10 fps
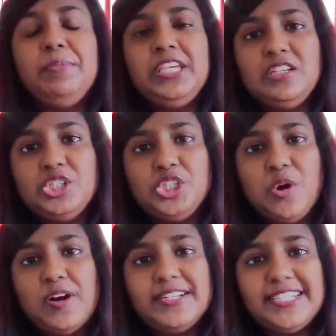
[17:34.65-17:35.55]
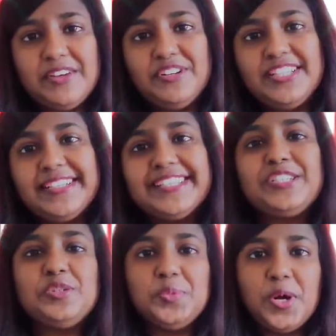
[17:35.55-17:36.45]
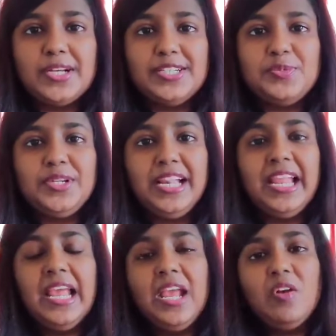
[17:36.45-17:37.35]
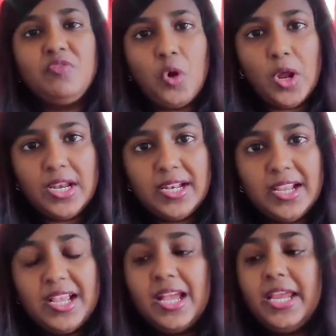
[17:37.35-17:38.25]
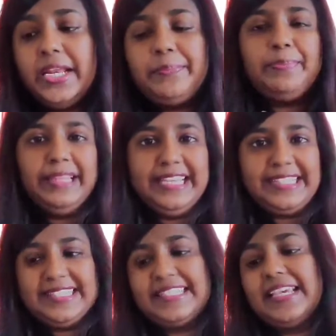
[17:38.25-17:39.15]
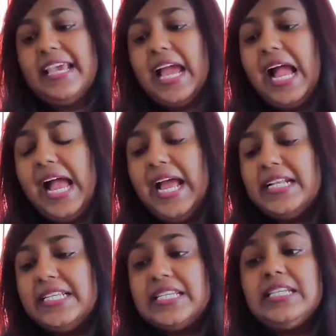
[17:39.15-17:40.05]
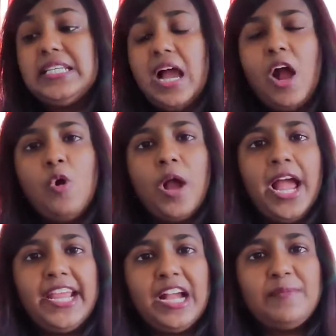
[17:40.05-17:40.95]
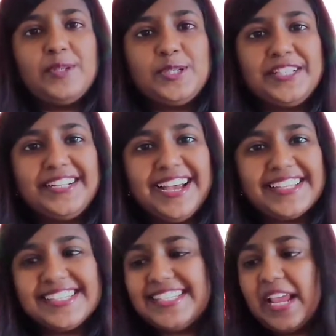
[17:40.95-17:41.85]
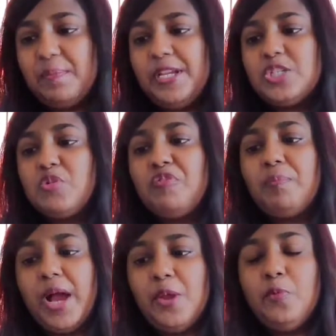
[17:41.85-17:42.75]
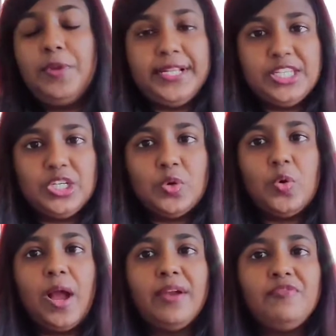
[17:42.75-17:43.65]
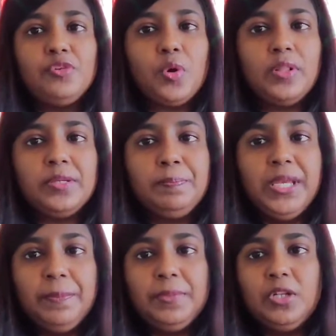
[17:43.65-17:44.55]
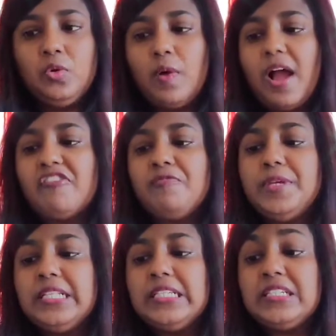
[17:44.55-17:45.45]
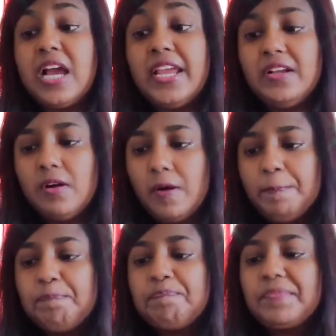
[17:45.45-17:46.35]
be assured that everything that you want will fall in place. And now I come to the last segment of my video, and for all the people who have picked the tiger,